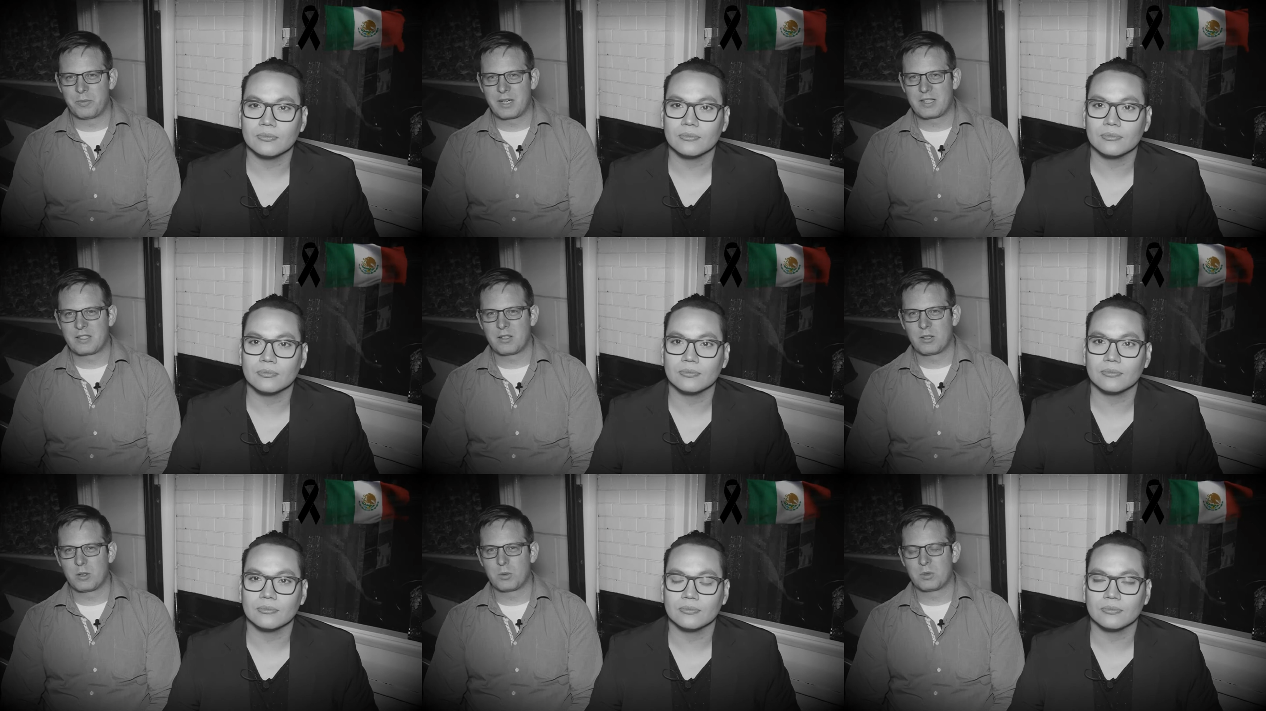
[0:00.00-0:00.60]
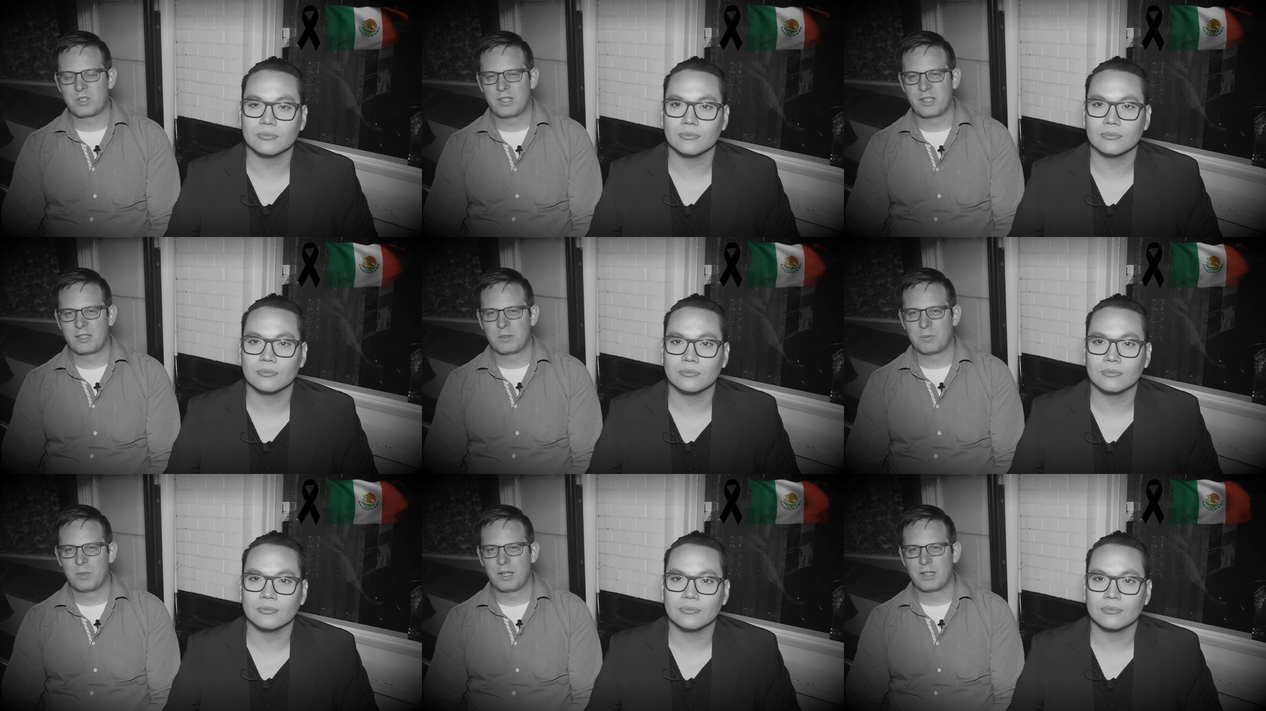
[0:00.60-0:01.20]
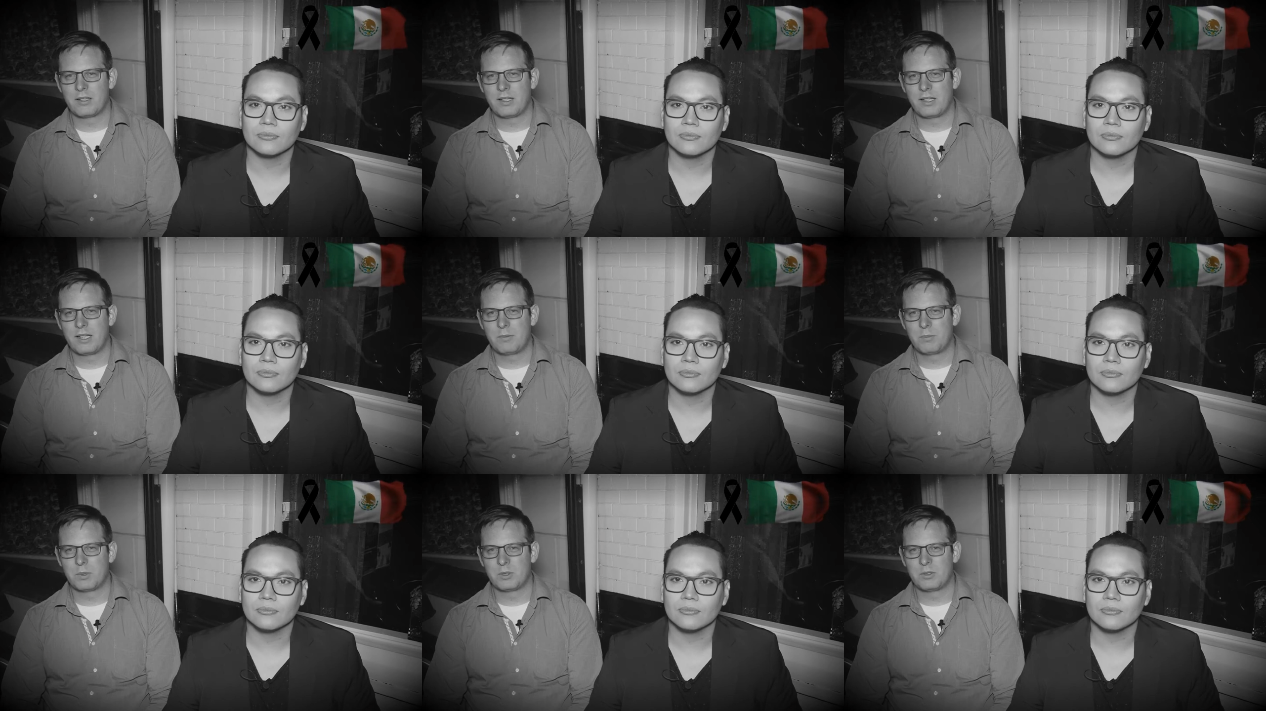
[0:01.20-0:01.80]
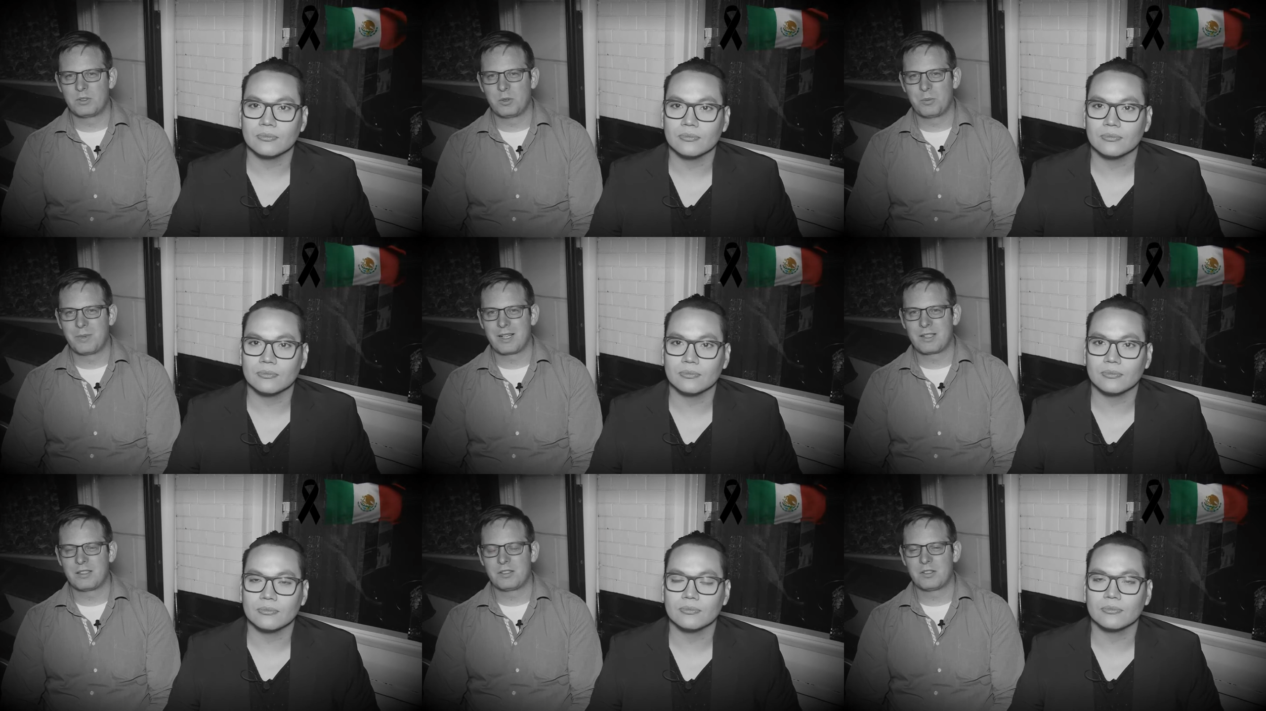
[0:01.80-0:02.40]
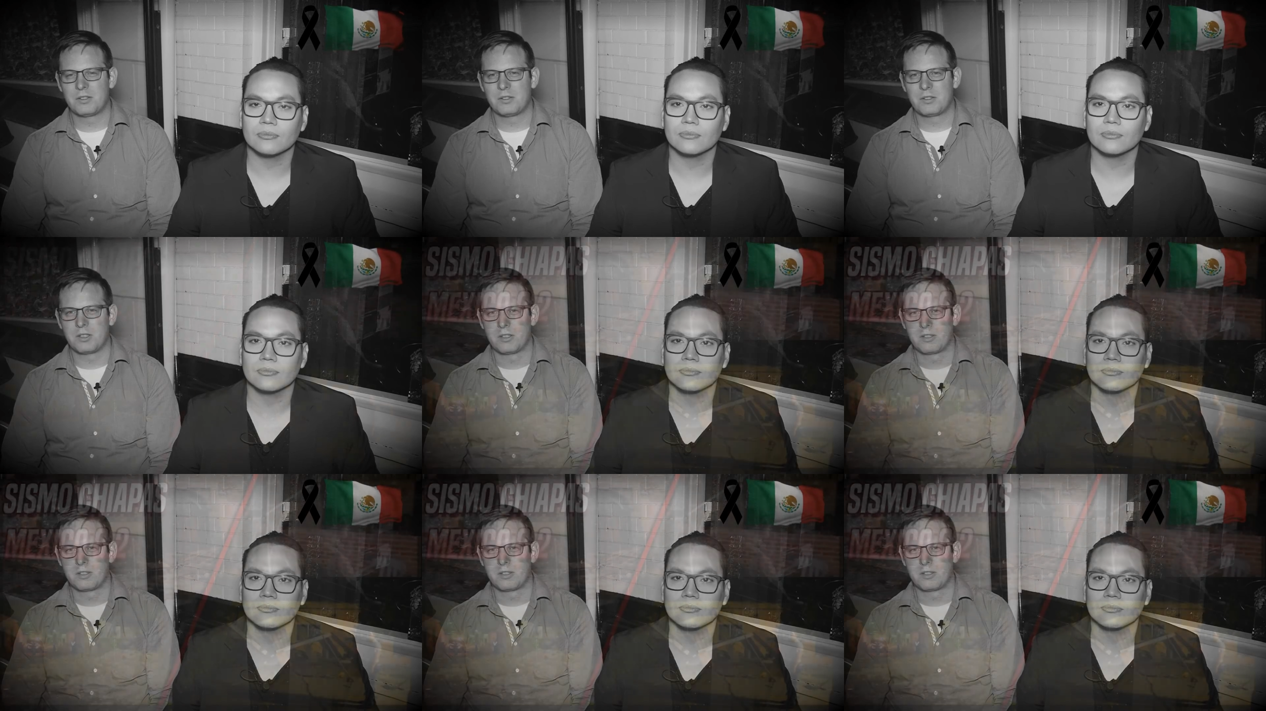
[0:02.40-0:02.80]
Speaker 1: of Mexico was hit by an eight point two magnitude